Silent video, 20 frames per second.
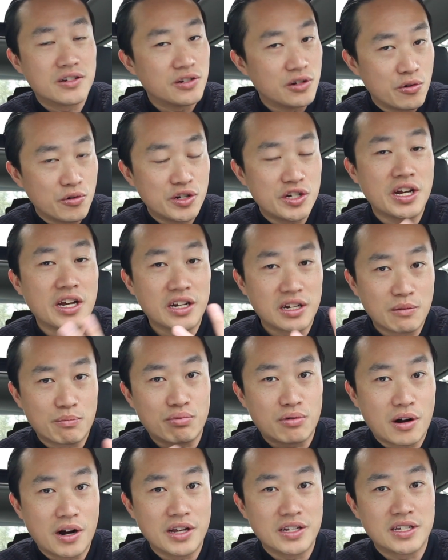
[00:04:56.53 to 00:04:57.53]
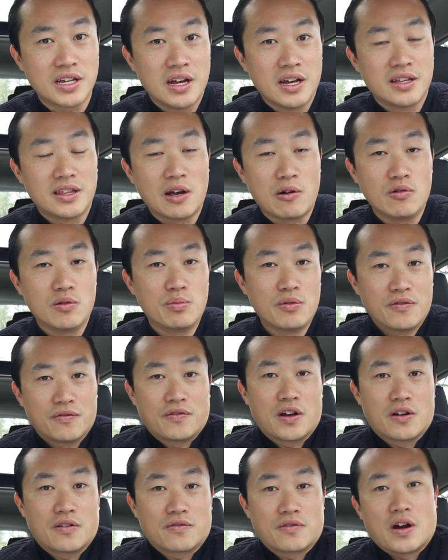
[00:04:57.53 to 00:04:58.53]
negotiating a price that would be
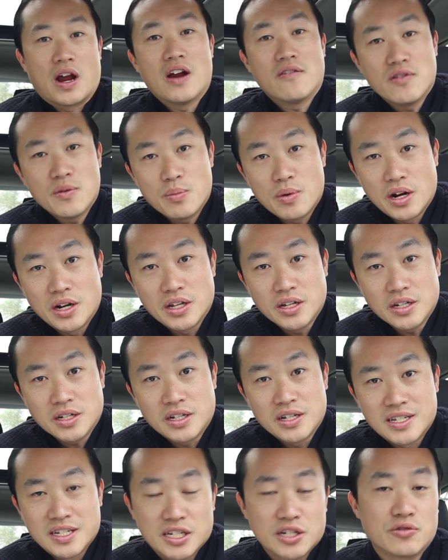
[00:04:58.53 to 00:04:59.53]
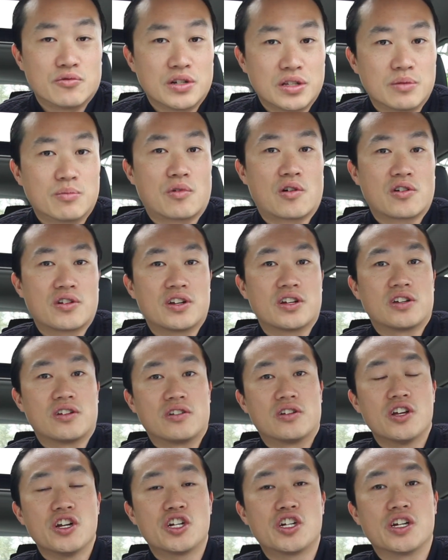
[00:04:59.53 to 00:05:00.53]
fair for everybody considering the market
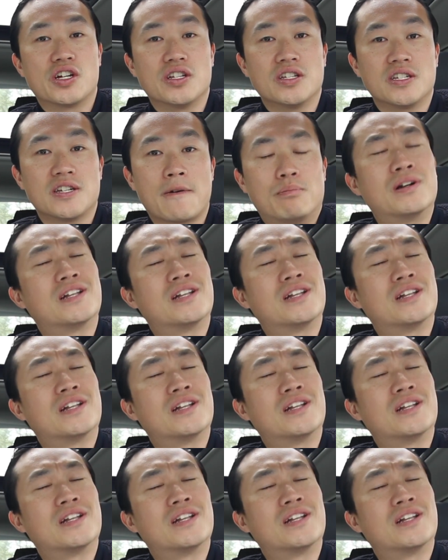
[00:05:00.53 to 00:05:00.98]
conditions,